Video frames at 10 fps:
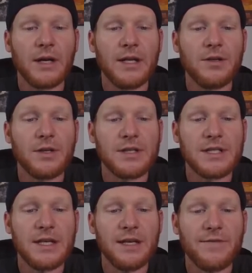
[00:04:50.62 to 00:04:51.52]
and you can
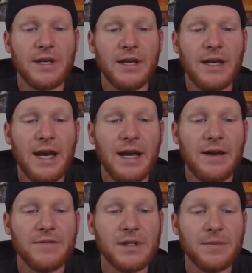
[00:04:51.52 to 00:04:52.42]
see if they
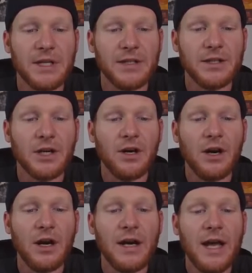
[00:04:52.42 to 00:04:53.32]
have something in their
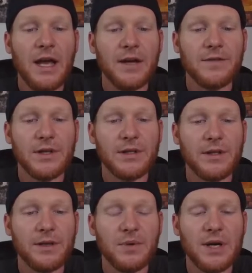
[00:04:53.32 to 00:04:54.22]
cart, if they're in
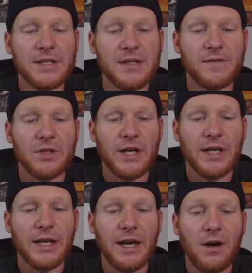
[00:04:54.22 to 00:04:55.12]
the process of
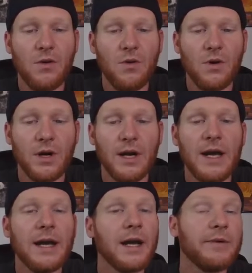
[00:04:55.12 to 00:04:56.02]
checking out, or
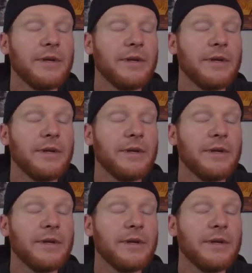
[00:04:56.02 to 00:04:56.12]
how many